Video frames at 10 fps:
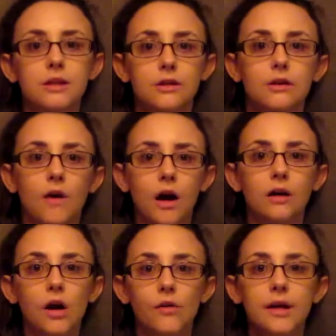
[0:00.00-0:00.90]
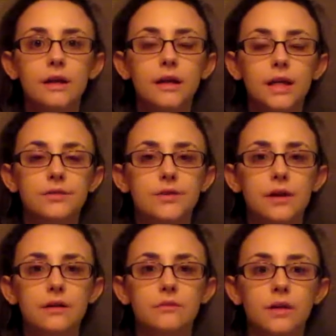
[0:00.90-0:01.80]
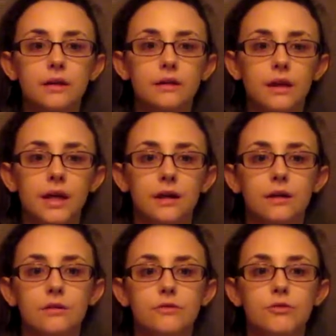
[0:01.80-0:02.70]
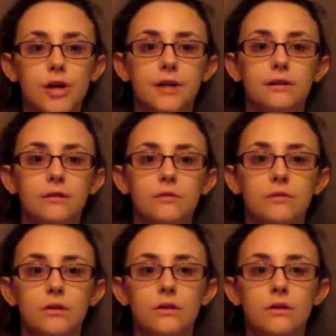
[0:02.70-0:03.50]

you know, ongoing, so that we can like try to,